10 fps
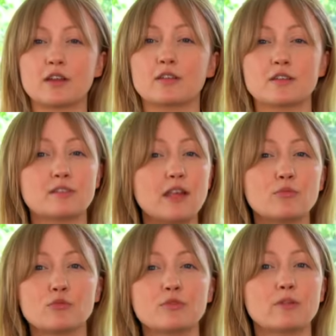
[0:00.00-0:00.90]
and the
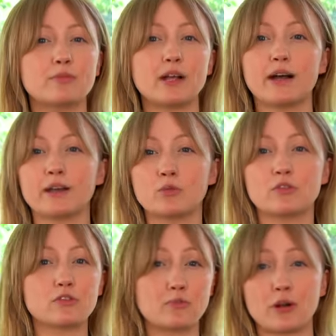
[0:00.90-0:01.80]
same rules apply
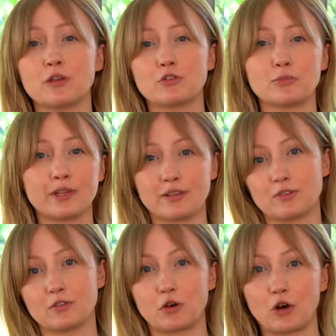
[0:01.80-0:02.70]
when spraying your
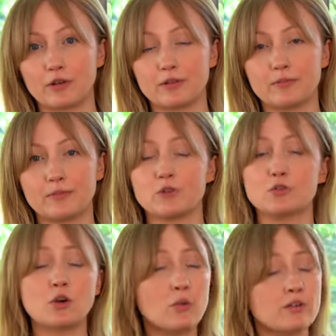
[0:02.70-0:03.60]
plants in the garden. You
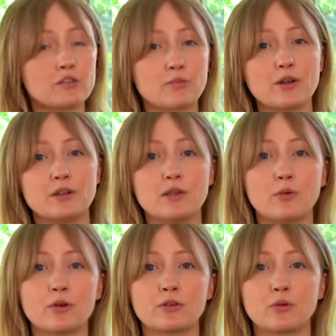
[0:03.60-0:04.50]
don't want to spray neem
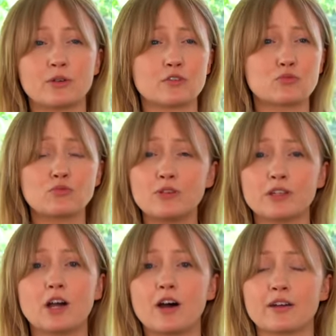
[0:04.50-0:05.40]
oil when it's
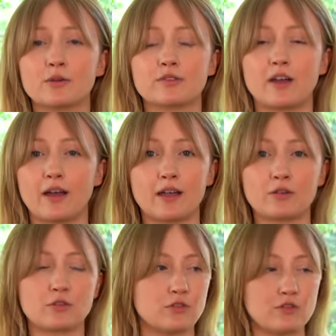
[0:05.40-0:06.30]
really hot outside or if